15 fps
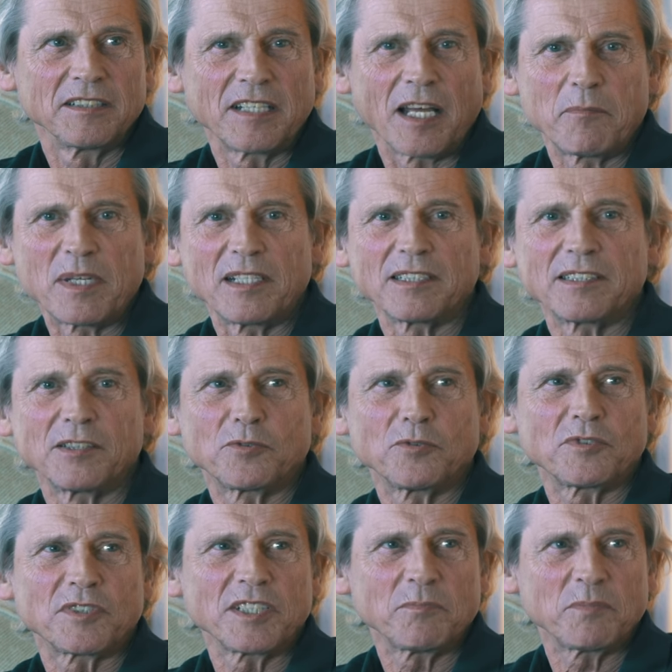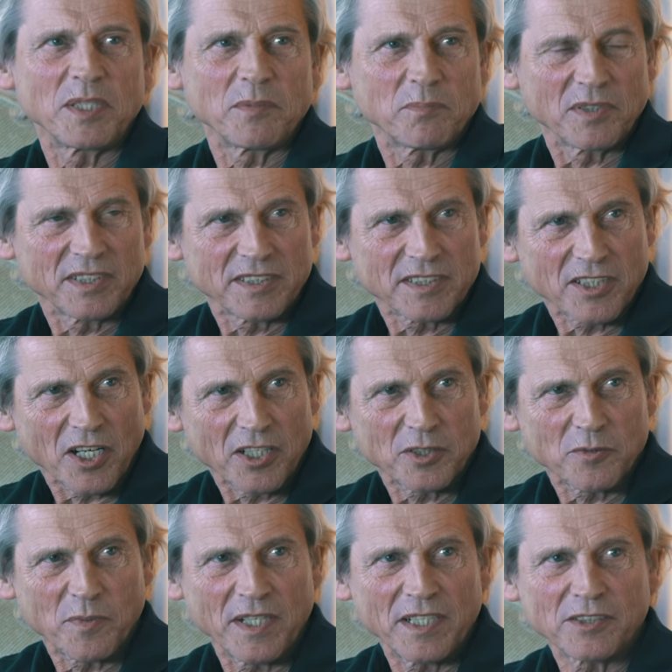the ability to treat people in the
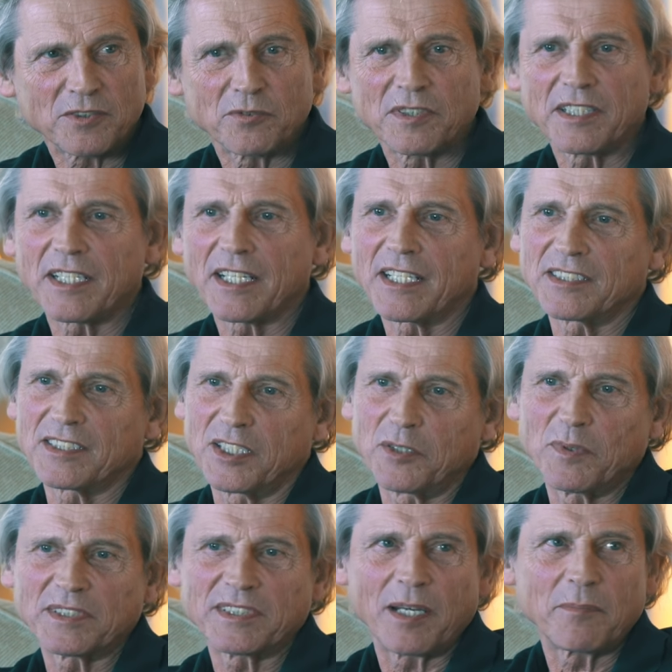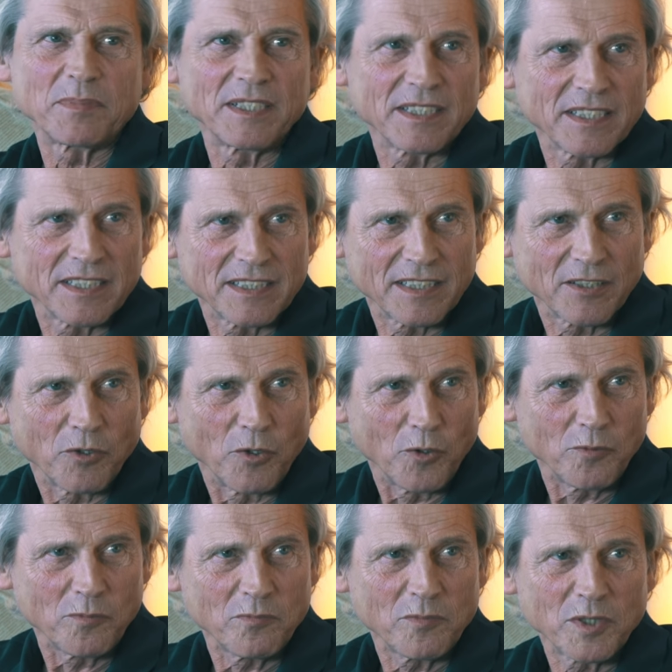right way so that they can see what's happening in the
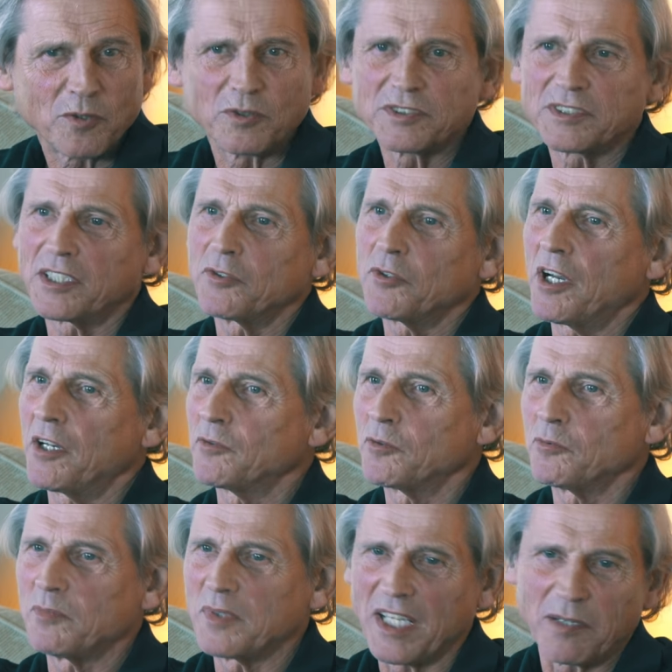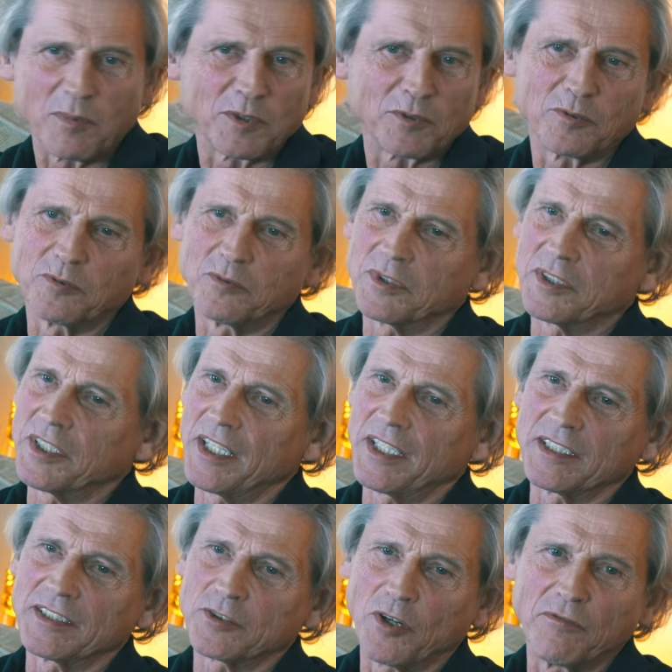home because then you have to be able to
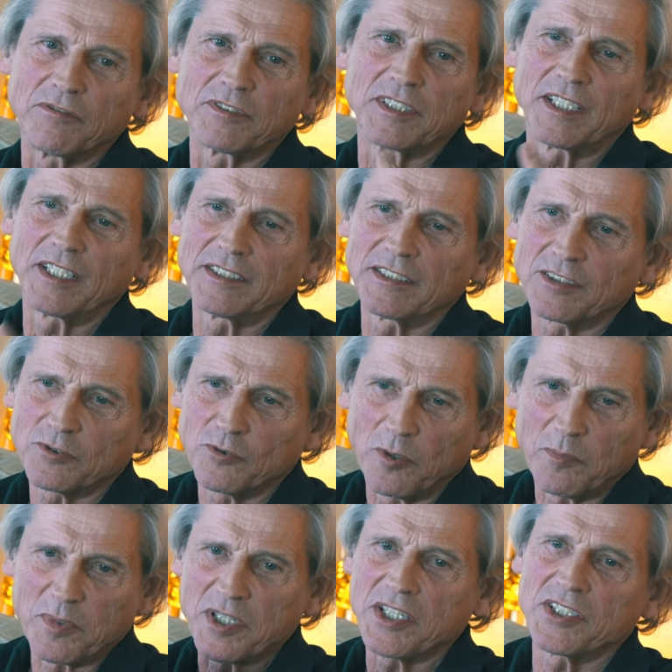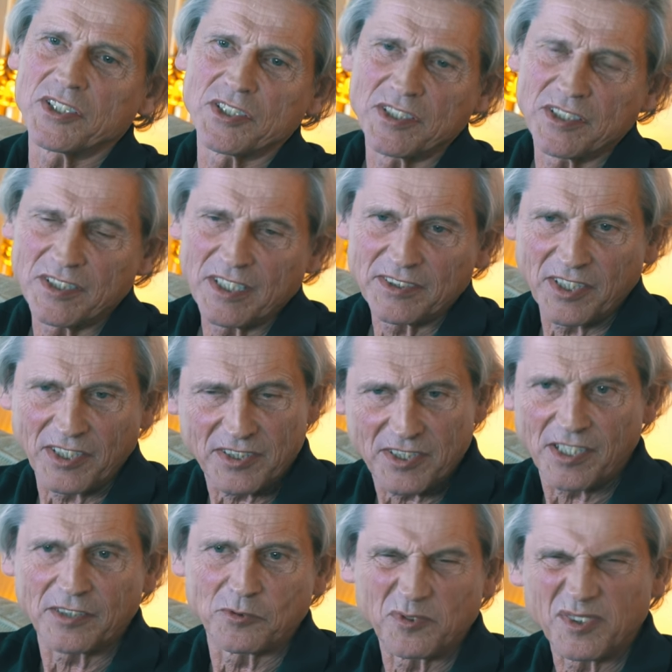create confidence, cooperation,
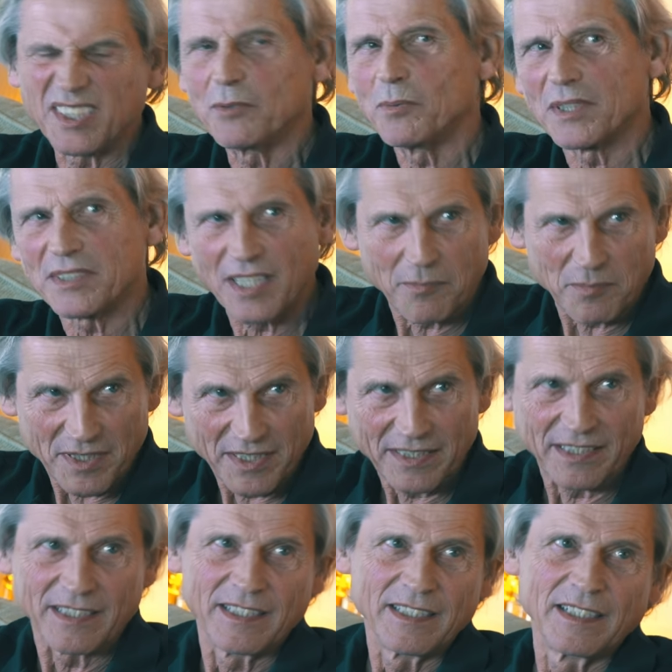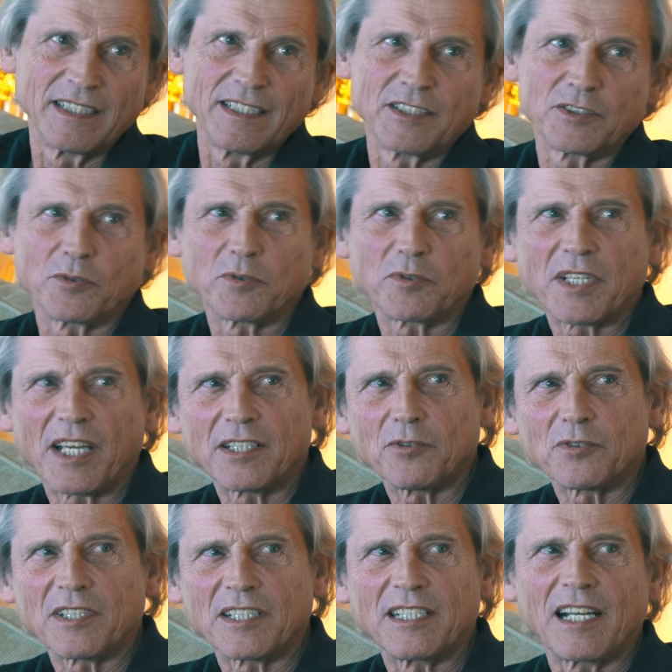etc. to see what's happening. So you
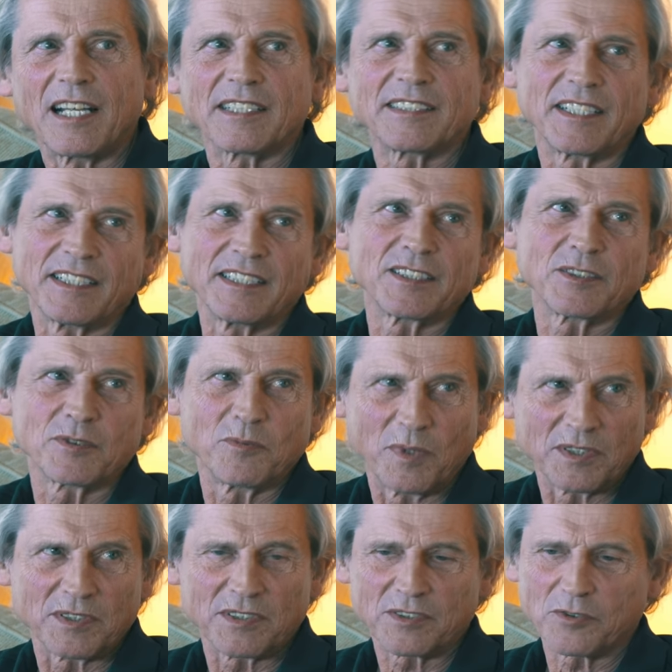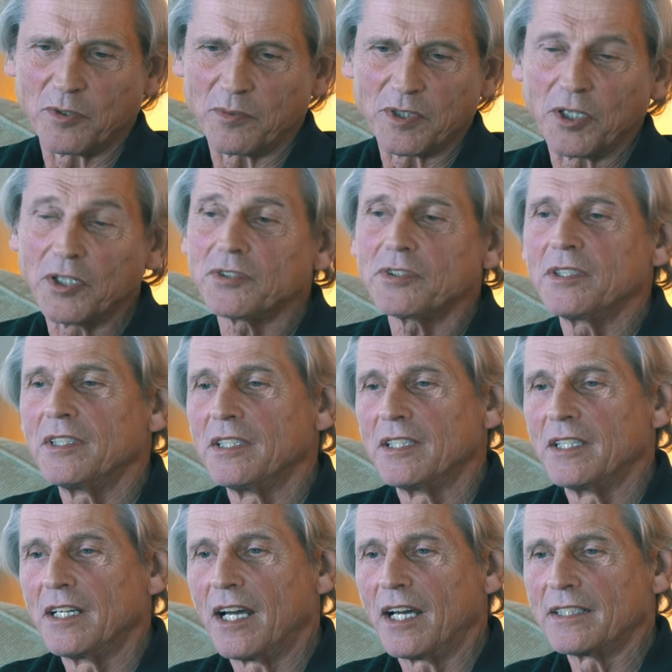cannot really assess what's going on
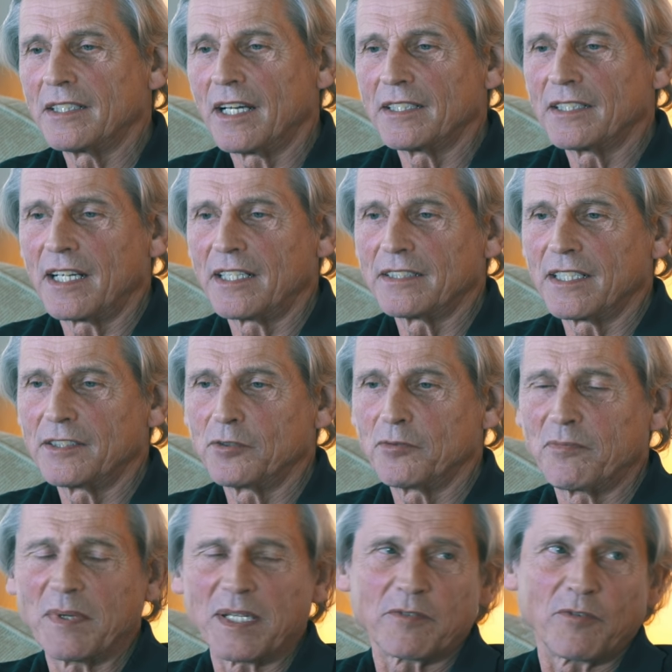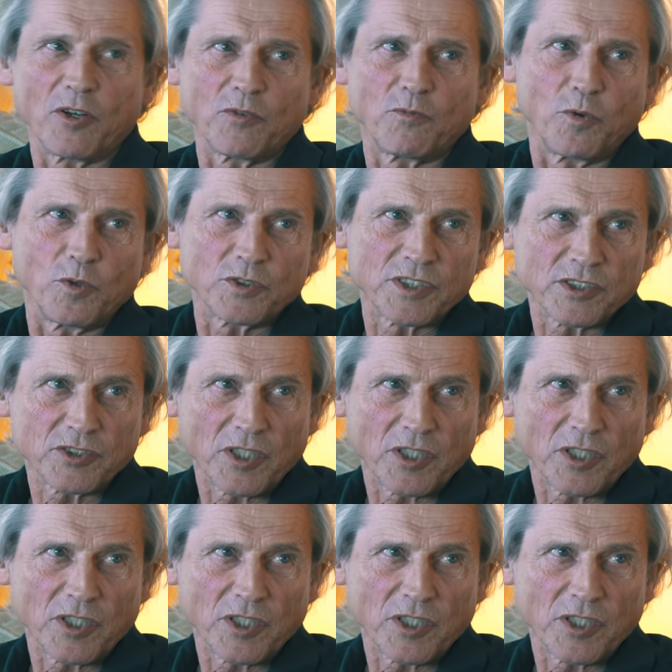and, and, and then you make false